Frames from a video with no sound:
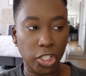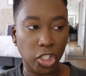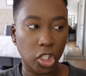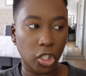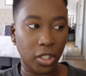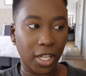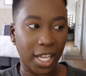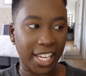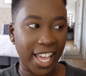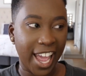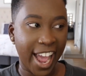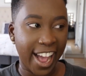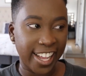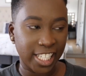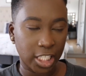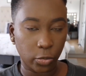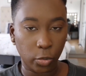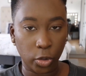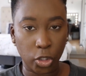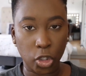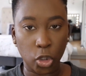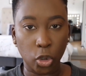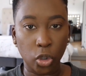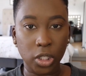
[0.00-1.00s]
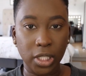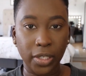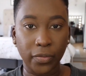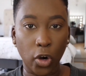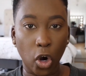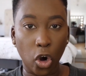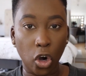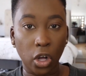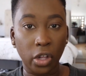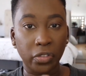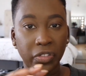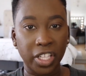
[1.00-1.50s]
And so like as a result of
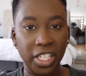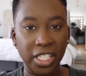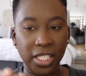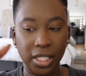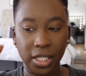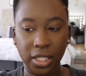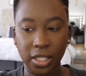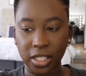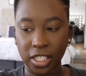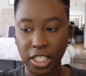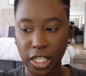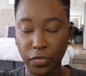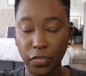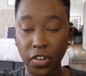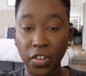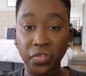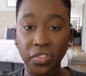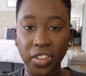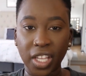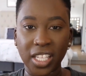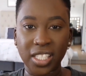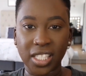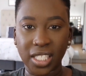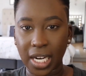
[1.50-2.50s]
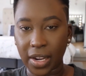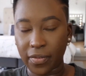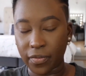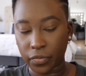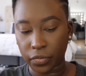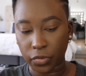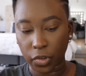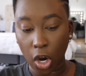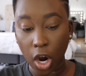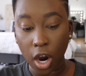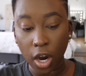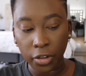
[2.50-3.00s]
all these different things that
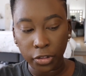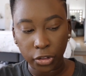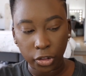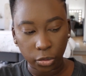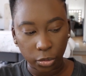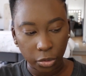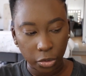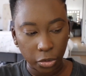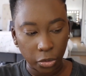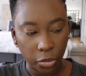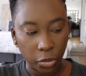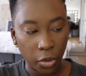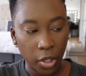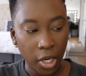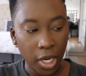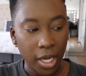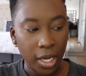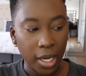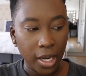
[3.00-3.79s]
I've gone through,